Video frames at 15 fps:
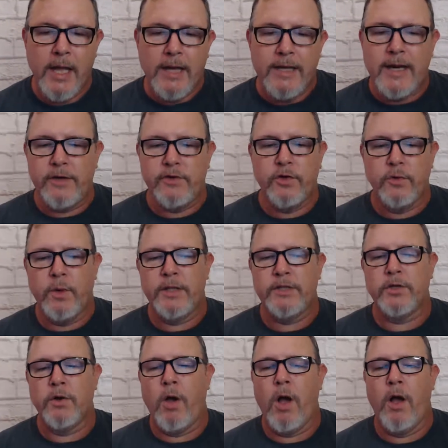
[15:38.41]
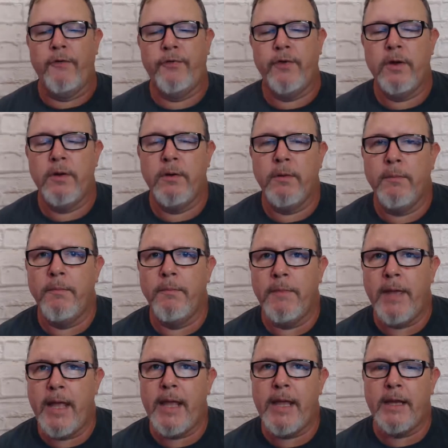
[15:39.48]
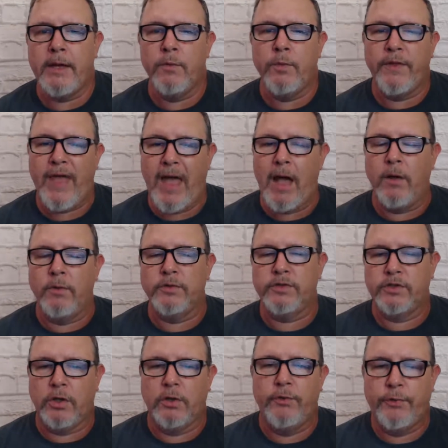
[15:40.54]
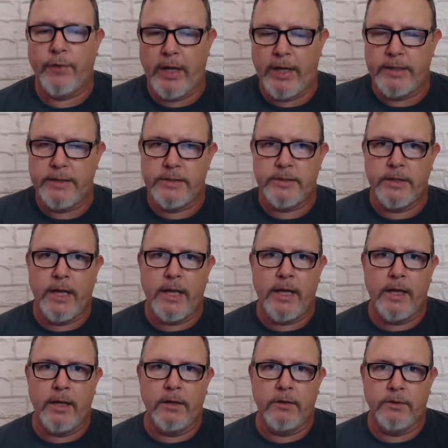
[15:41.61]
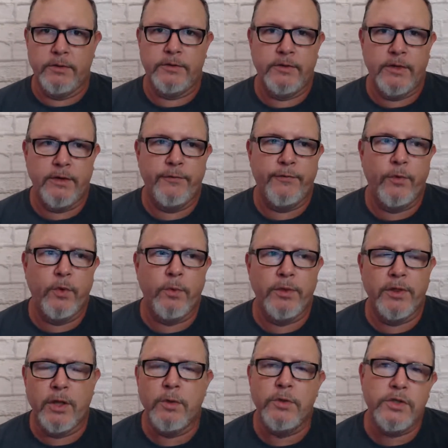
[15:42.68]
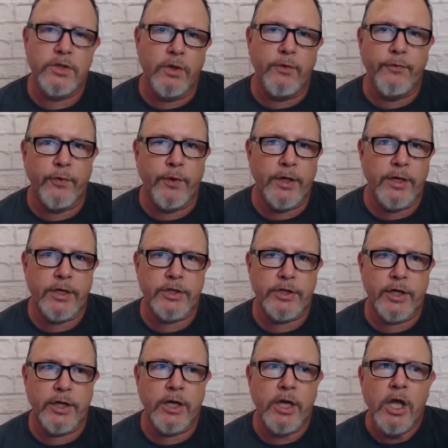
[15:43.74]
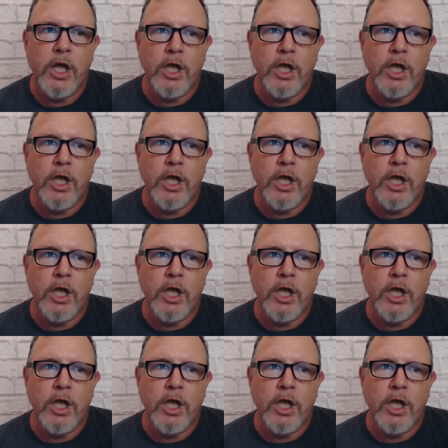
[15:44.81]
are often made without sulfites and are therefore with low sulfur addition.